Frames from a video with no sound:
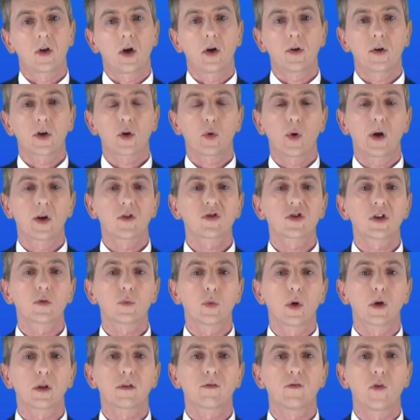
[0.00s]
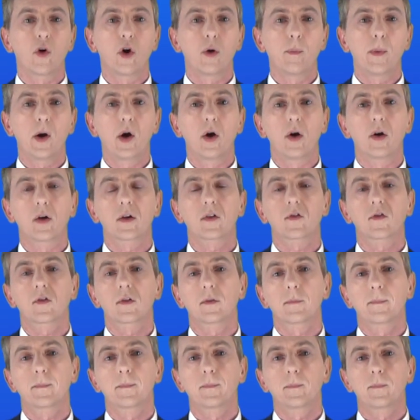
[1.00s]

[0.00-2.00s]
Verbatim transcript: on a question worth four marks.